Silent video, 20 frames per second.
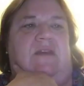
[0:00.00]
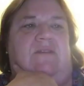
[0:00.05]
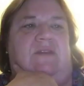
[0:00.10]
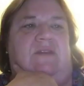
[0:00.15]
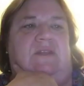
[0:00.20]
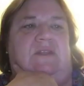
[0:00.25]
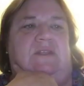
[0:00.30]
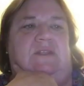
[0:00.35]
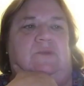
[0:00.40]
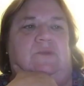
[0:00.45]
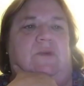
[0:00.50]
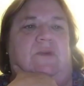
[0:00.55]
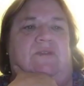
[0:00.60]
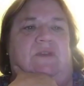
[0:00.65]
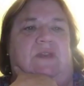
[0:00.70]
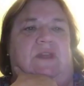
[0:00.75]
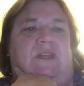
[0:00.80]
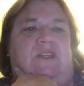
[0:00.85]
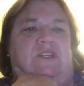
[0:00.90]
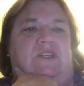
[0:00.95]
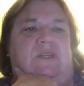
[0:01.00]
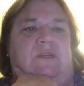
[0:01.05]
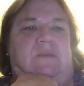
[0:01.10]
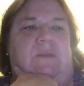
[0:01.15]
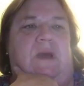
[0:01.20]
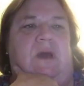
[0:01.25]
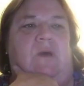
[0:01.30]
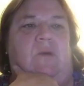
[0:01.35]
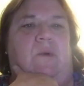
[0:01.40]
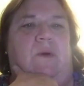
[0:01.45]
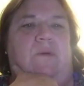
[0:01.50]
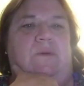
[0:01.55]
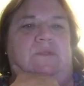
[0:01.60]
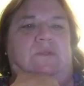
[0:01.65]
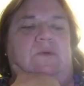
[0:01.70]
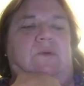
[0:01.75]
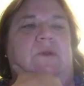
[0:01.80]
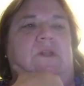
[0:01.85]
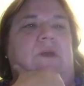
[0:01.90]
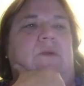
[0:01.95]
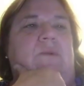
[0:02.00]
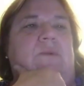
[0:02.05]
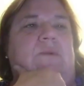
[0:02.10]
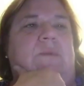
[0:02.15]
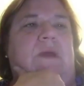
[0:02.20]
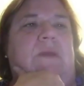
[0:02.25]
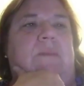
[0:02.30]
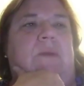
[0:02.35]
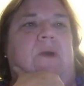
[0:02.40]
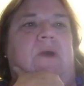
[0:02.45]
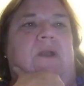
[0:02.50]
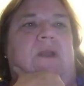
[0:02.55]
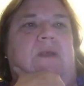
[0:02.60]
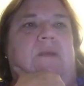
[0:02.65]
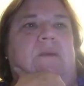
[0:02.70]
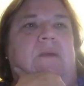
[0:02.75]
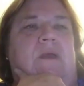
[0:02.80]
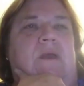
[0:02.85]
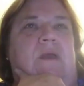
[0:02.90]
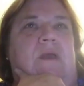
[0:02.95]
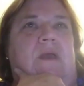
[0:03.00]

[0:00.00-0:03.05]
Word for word: having this revelation about what was going on with my party